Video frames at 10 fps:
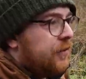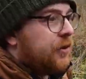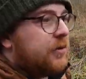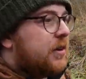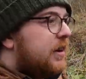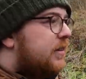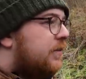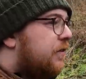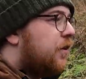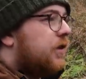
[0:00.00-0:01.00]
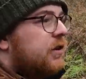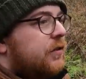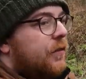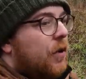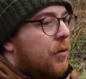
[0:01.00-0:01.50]
throughout the
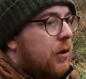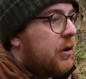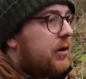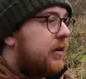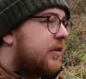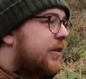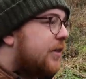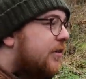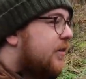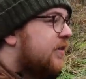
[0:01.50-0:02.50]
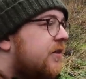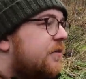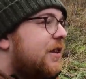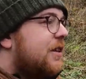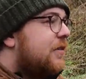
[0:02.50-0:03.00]
1940s forward into the 60s and
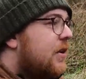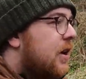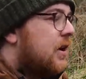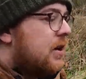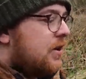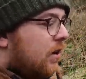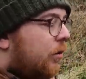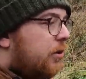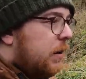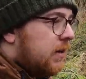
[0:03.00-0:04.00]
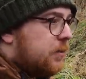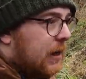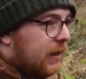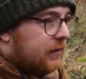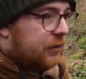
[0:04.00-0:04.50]
70s, all the mines
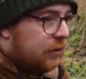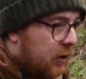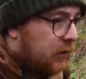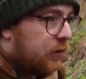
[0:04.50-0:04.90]
began to shut.